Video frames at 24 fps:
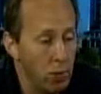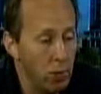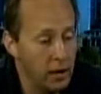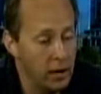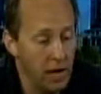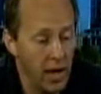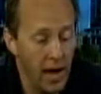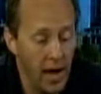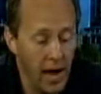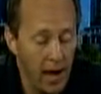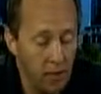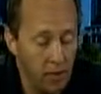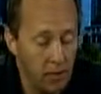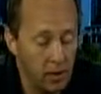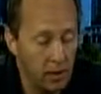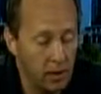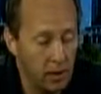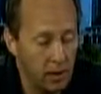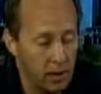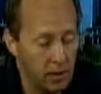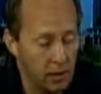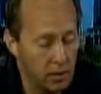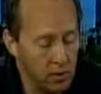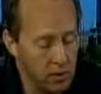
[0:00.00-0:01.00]
happened
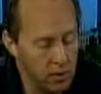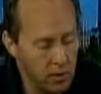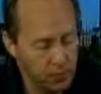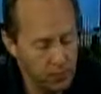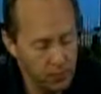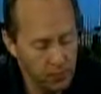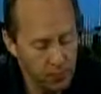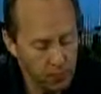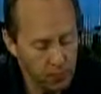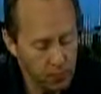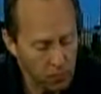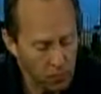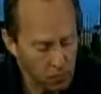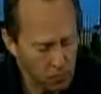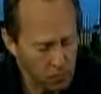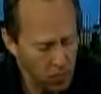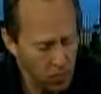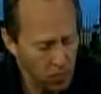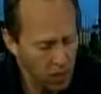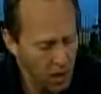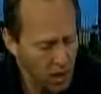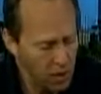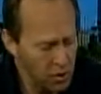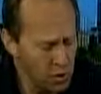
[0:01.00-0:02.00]
is,
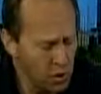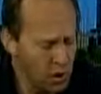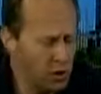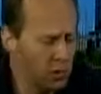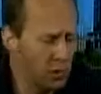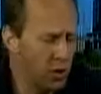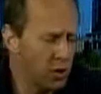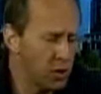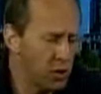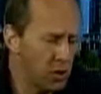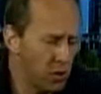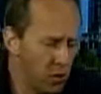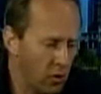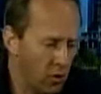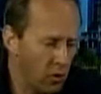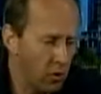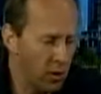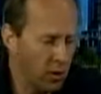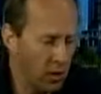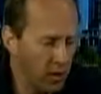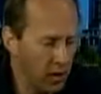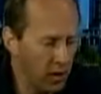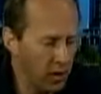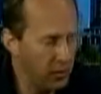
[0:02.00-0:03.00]
so you mentioned
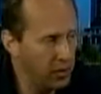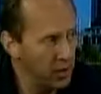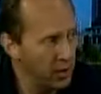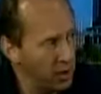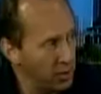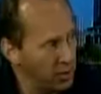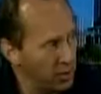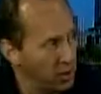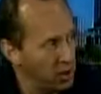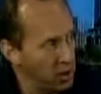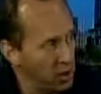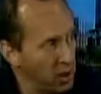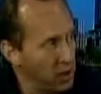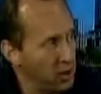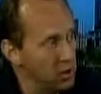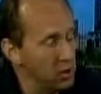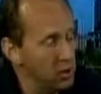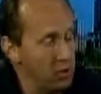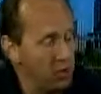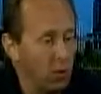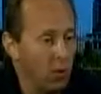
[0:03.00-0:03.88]
earlier, nothing ever changes.